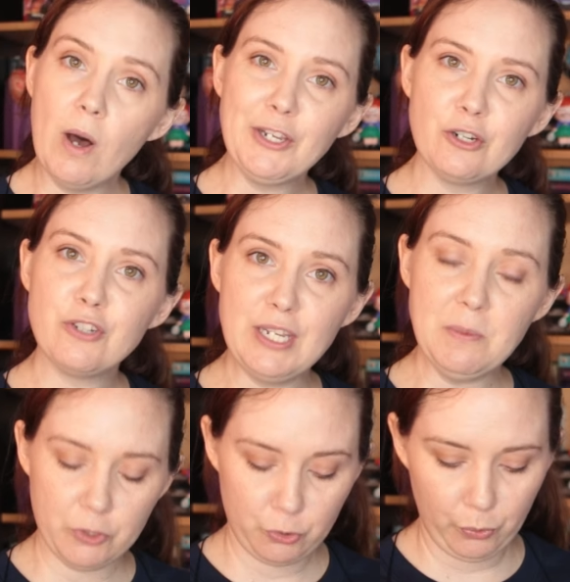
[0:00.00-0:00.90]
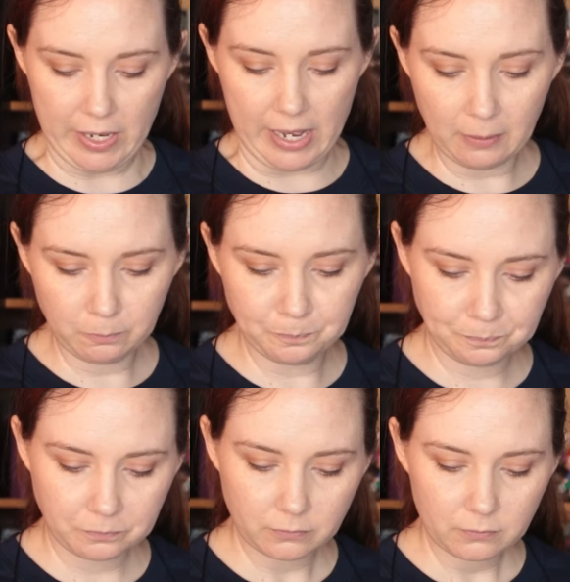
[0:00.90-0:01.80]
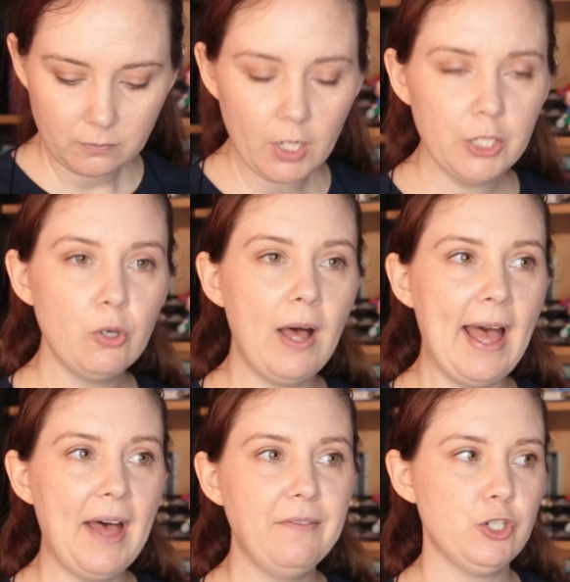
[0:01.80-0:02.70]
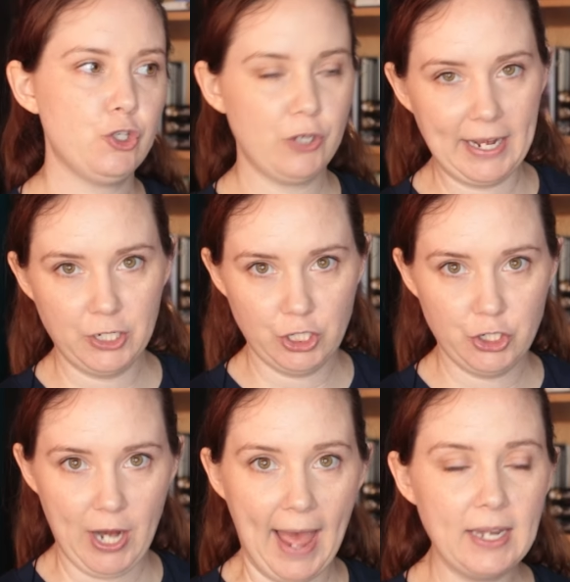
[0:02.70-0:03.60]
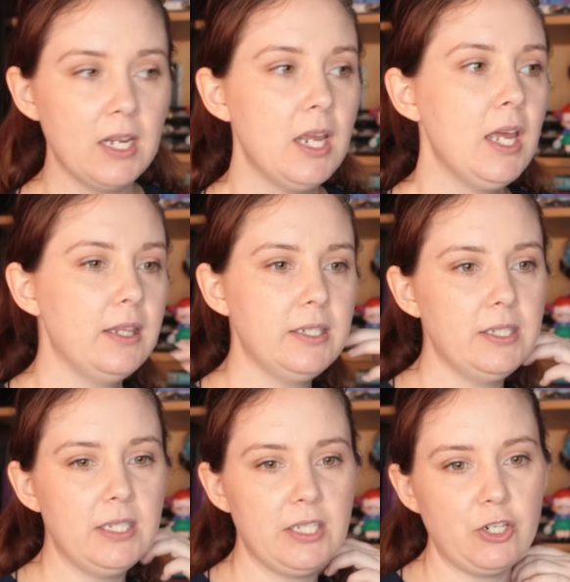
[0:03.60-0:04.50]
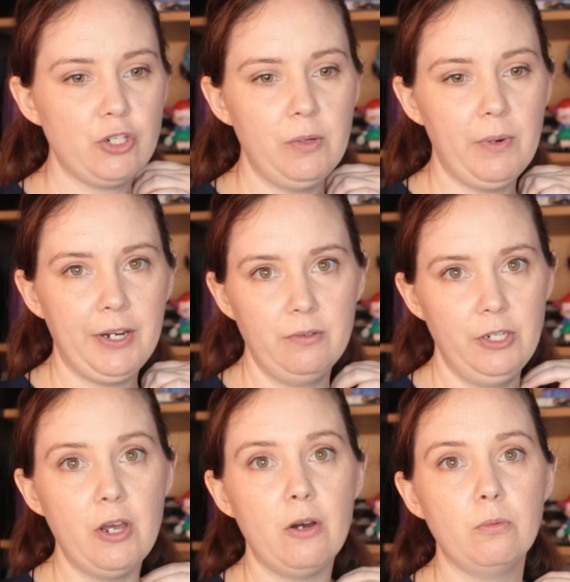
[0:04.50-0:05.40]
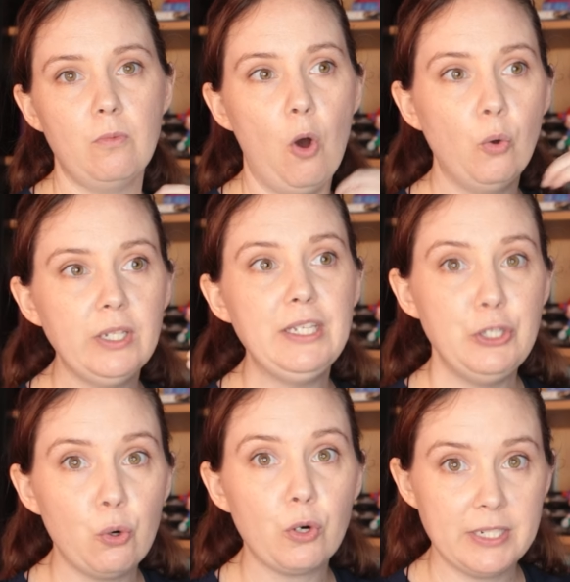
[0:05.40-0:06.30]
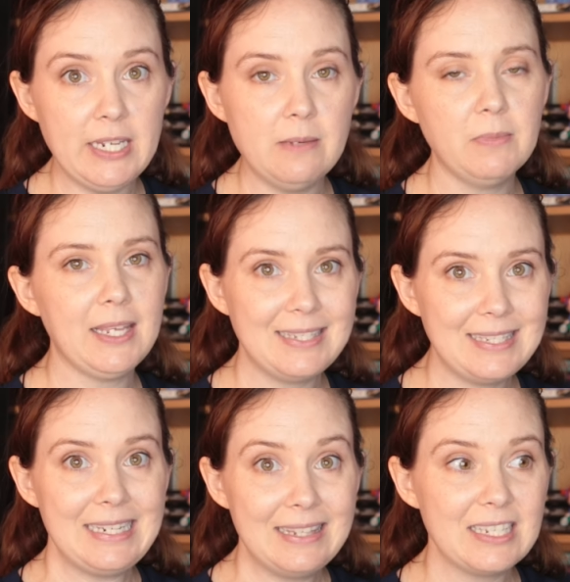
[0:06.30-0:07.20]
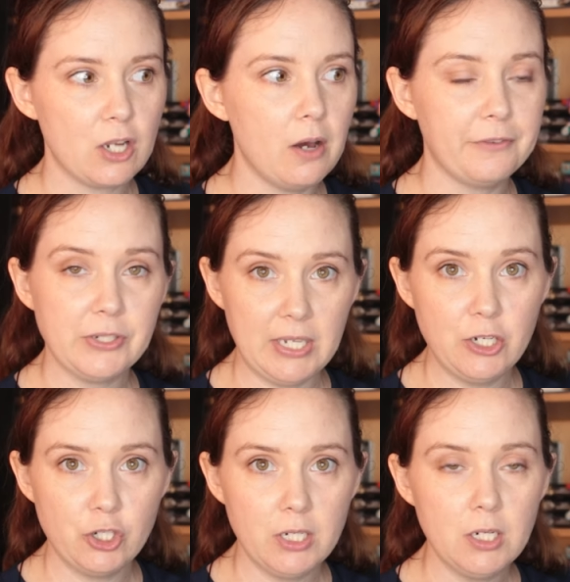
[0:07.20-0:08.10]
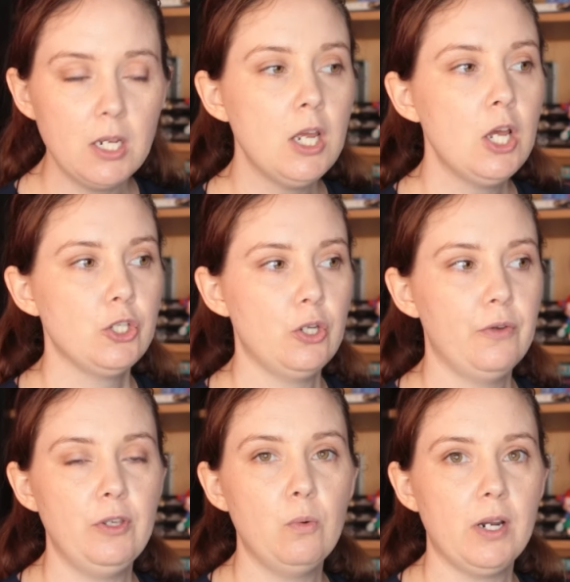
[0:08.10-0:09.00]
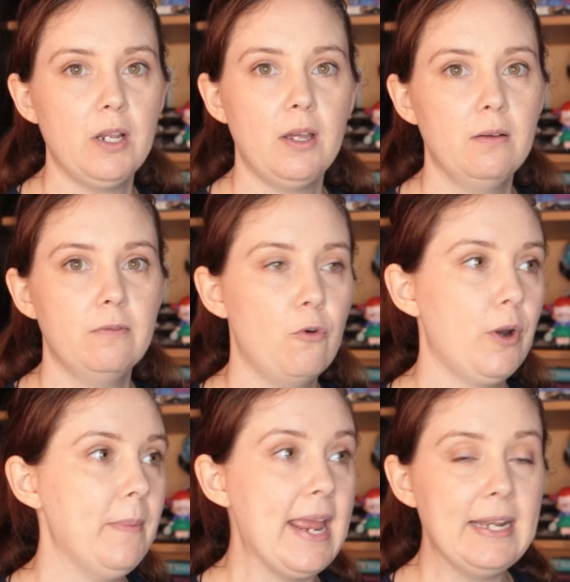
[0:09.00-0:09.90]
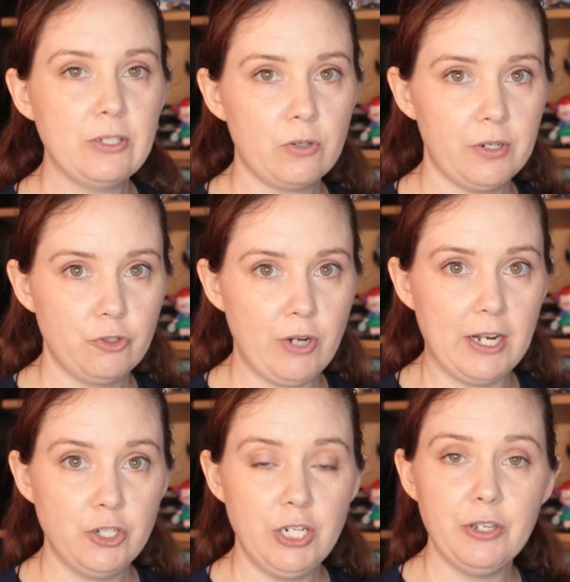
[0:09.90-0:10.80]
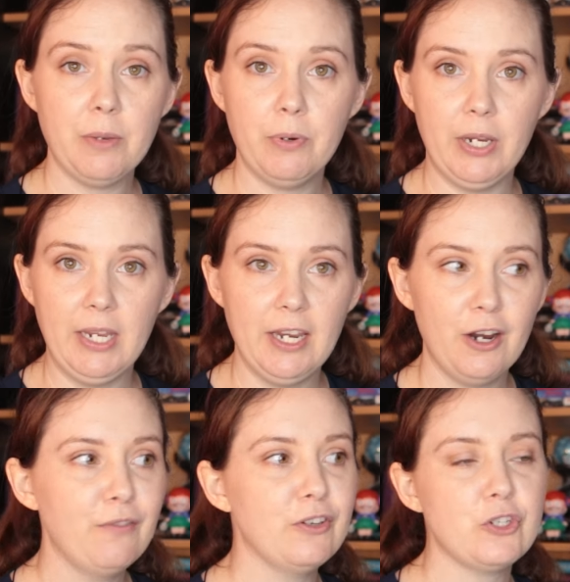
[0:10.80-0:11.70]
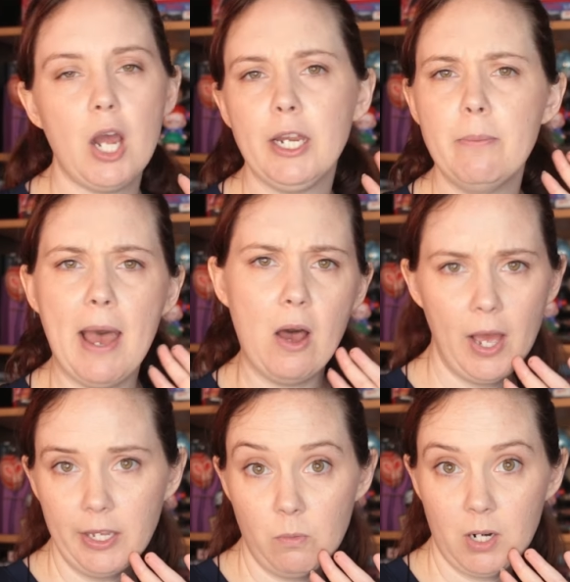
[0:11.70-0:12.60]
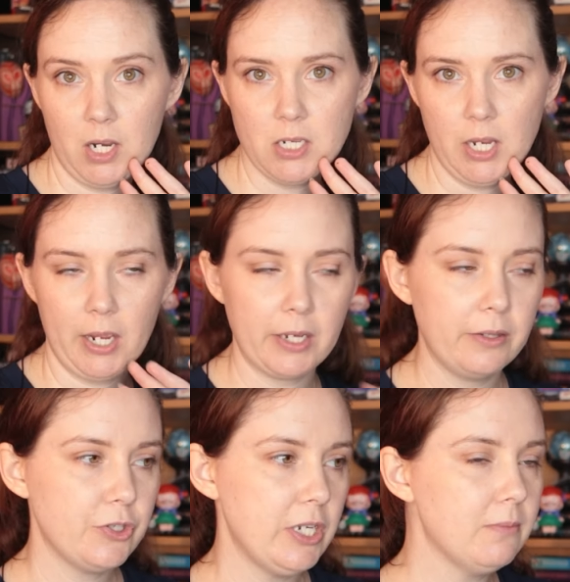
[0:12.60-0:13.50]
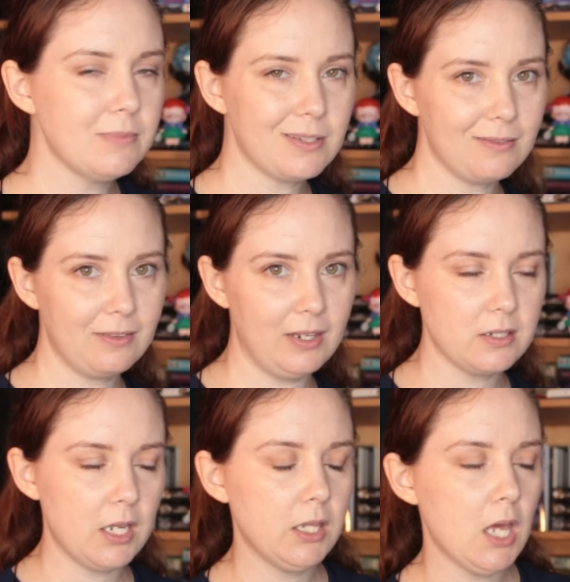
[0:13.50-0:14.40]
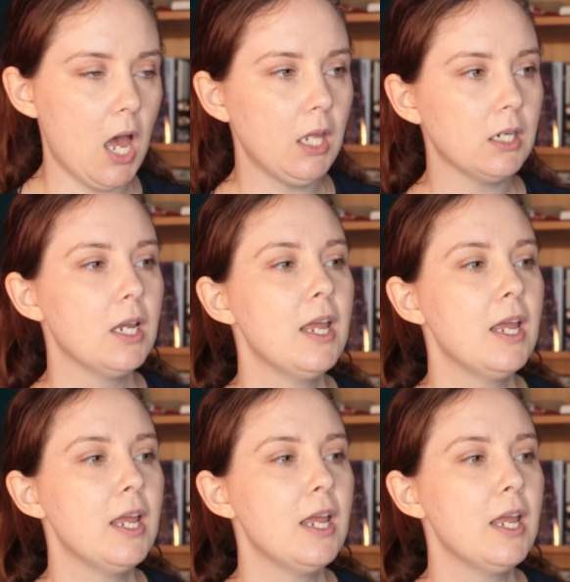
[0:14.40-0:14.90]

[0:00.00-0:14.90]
while your team was reading. You'll have a strategy chat. This is essentially where, you know, only your team can see this conversation. So if you wanna form any sort of strategy, you can put it here. If you're talking about how you wanna attack other teams, things like that.